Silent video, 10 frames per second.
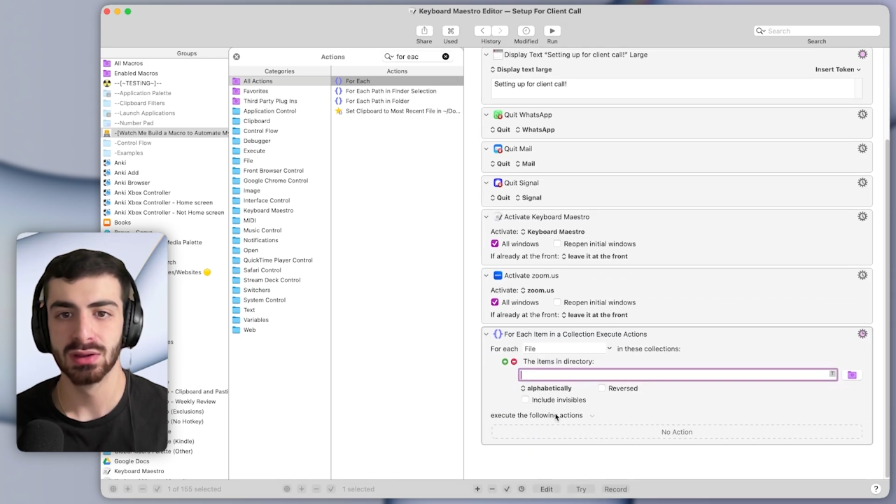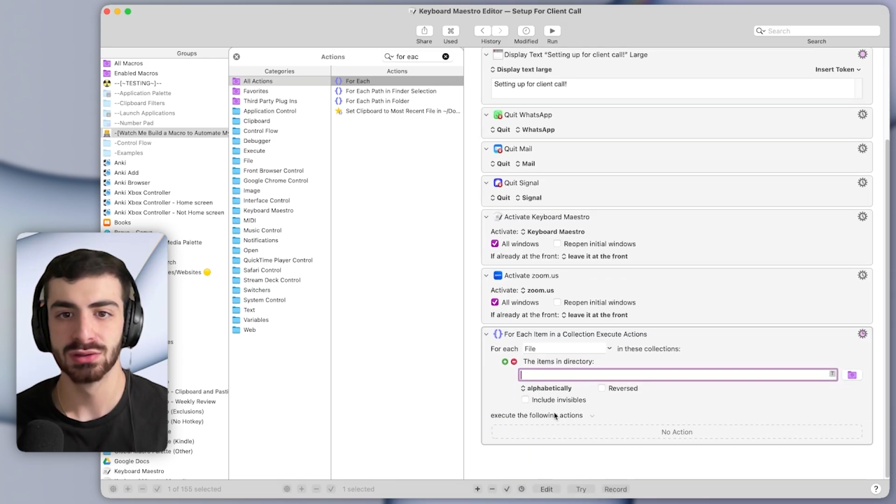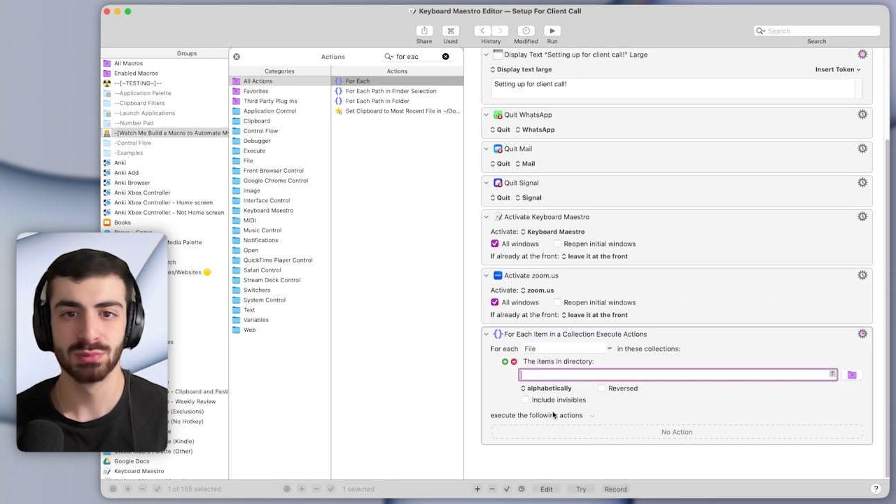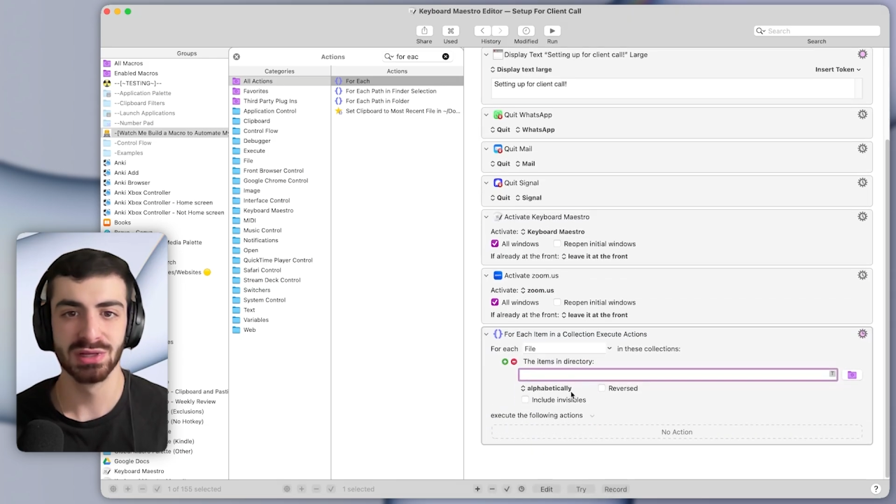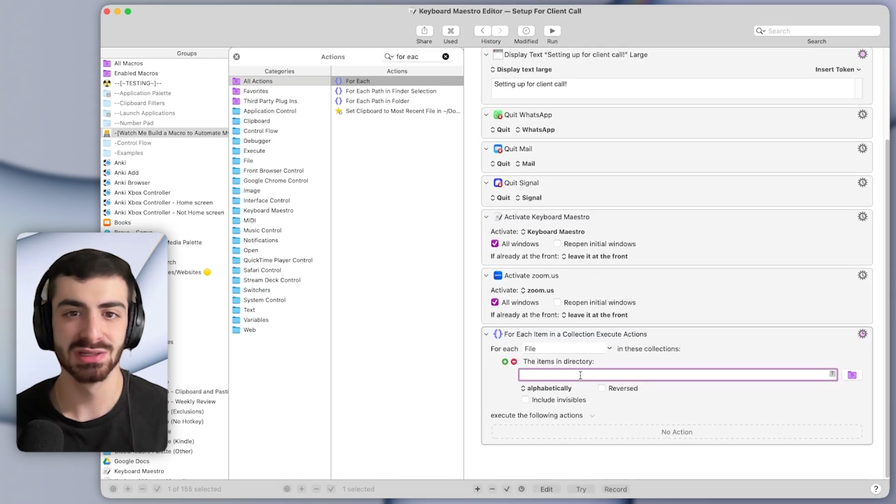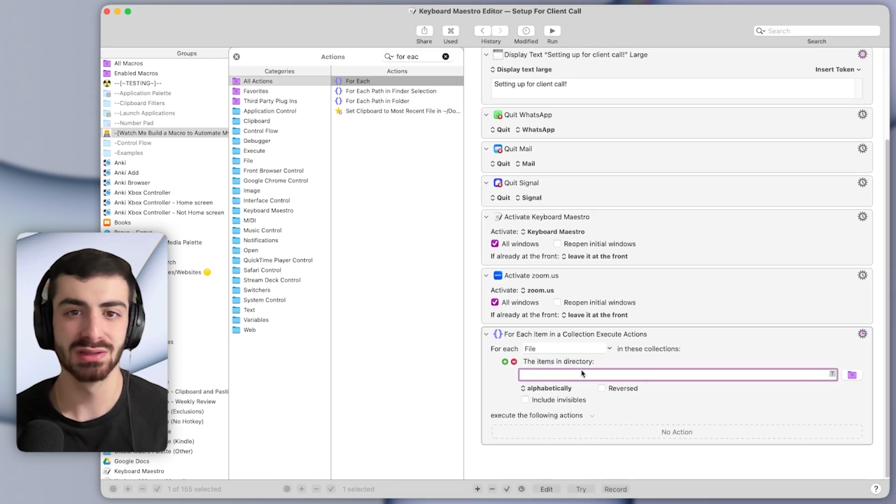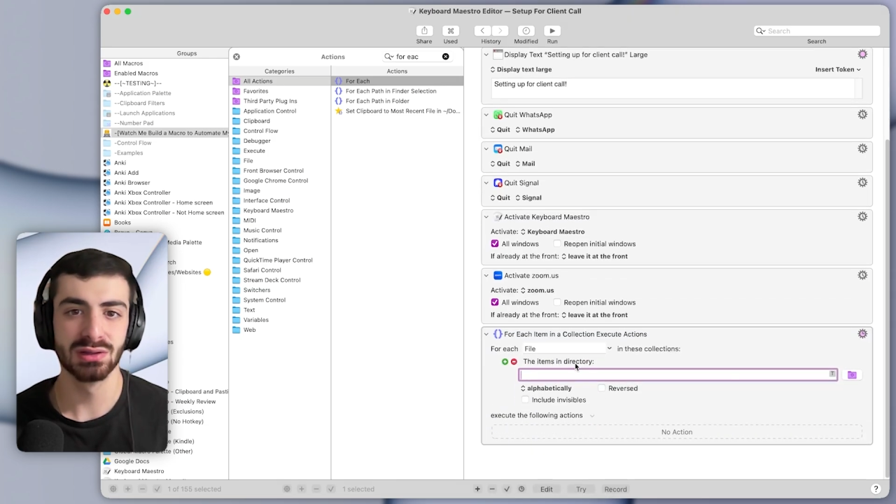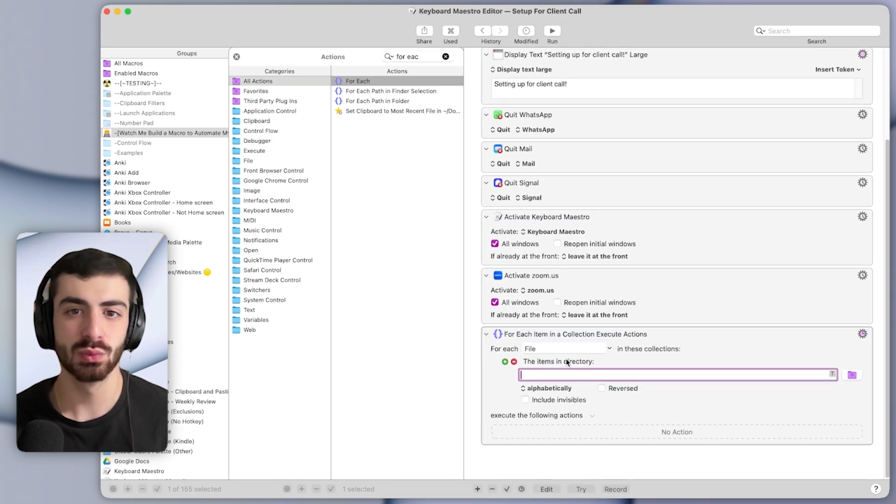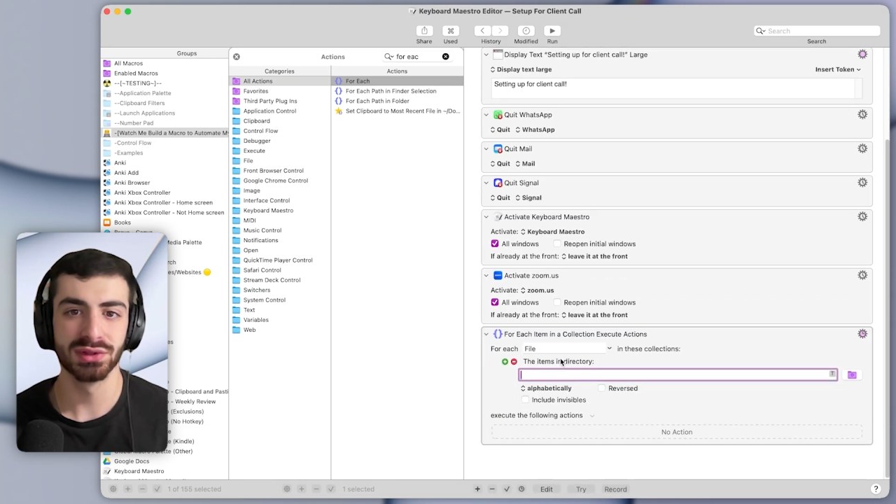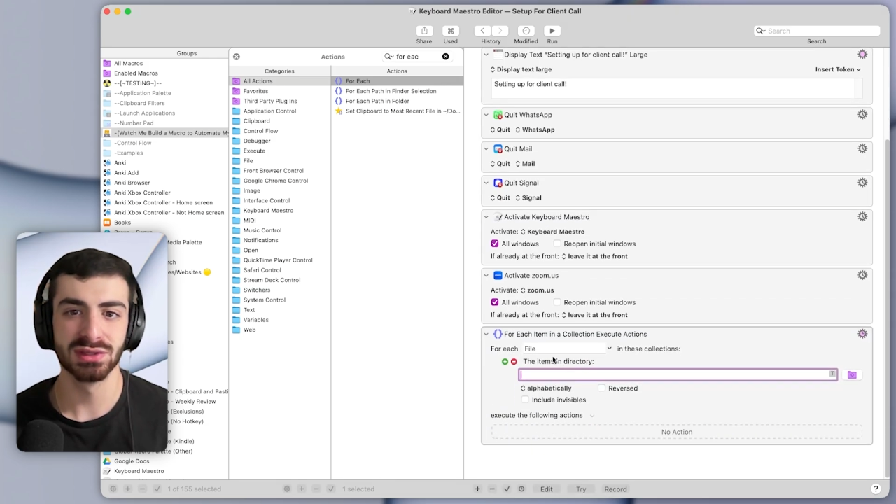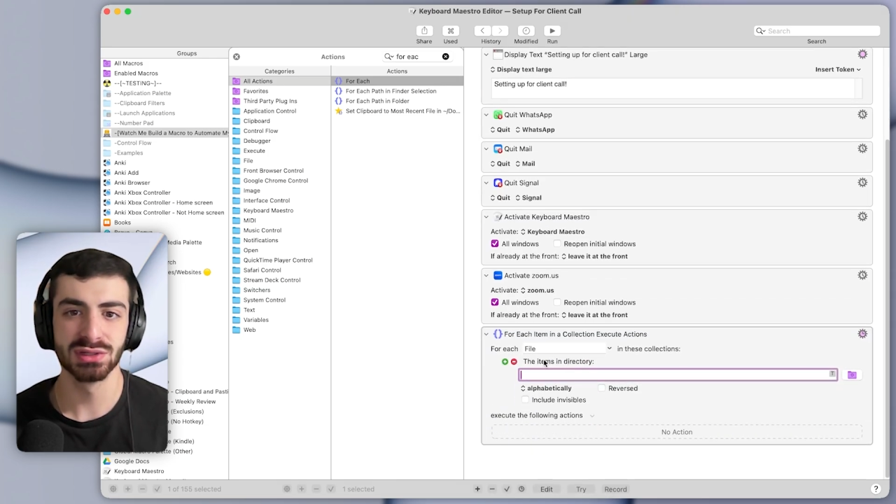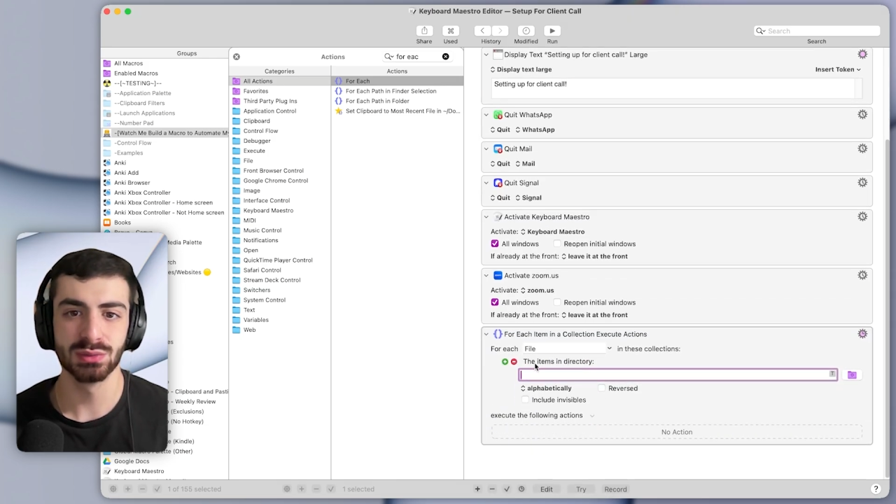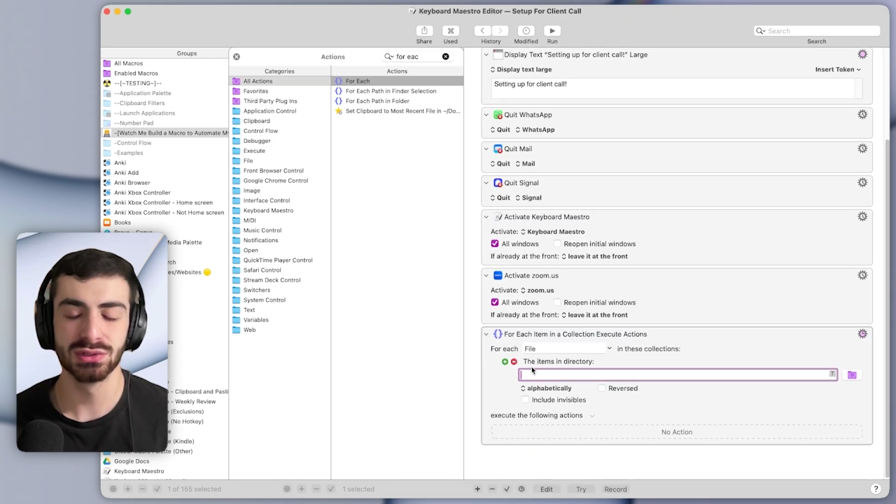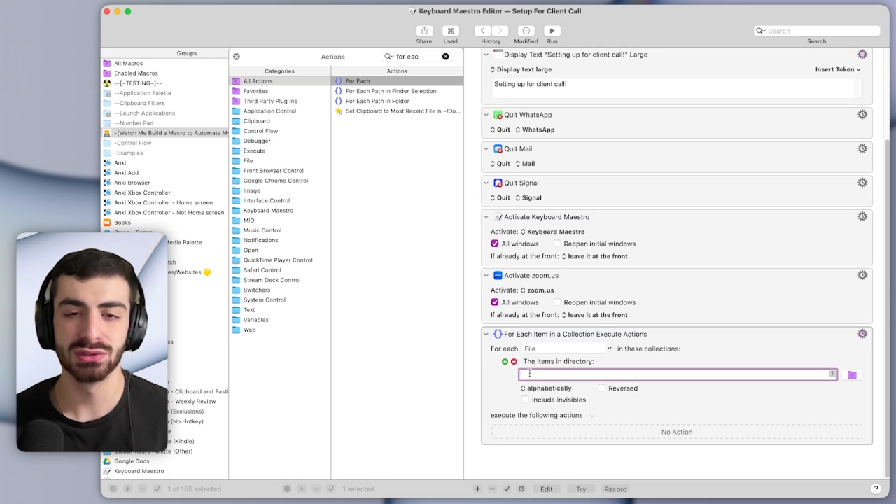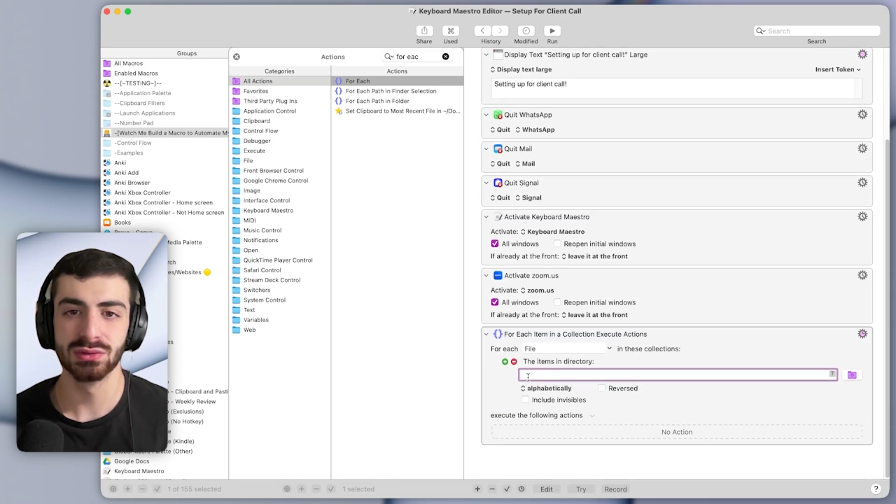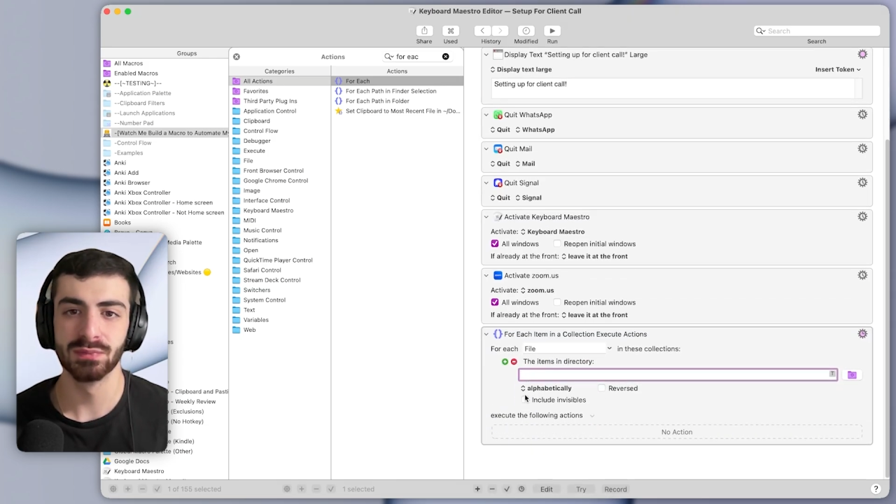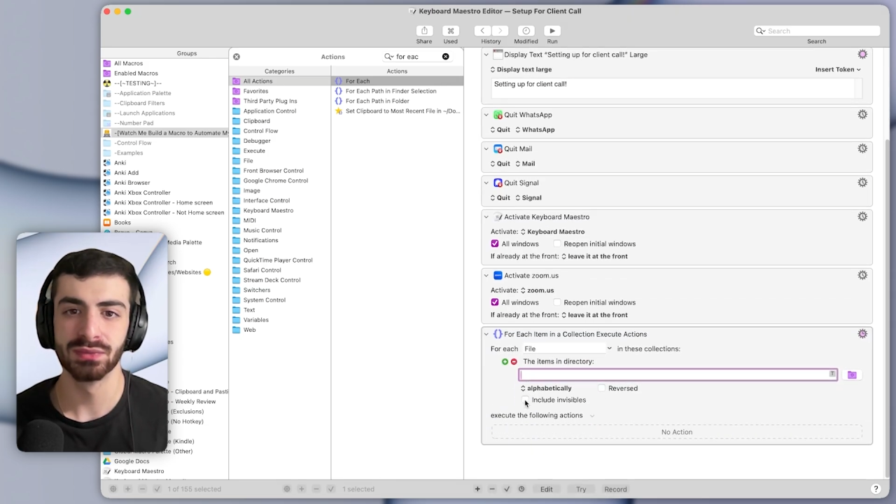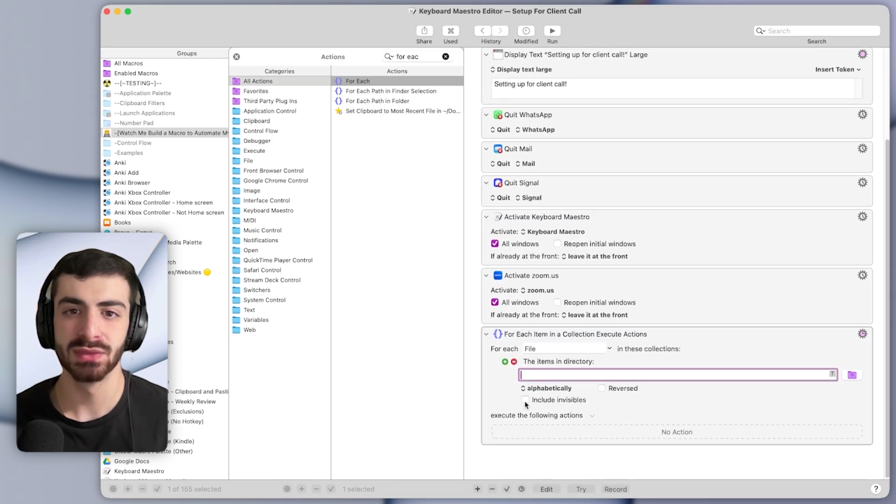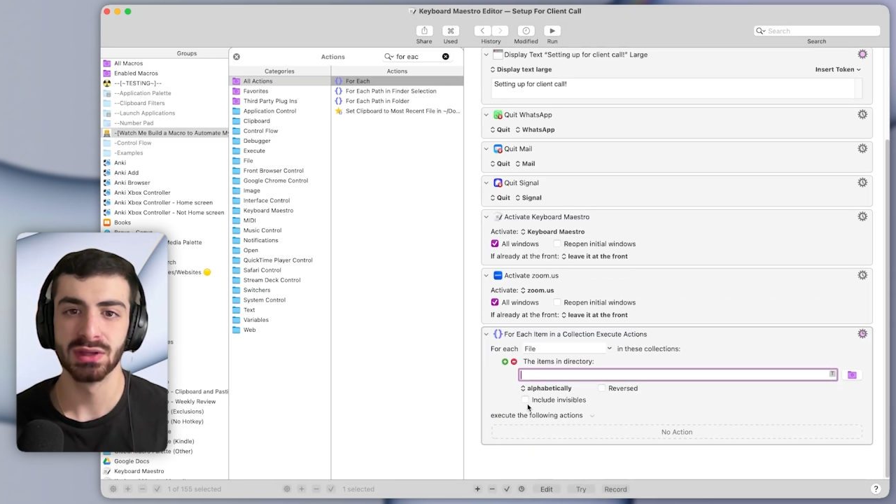So basically what this will do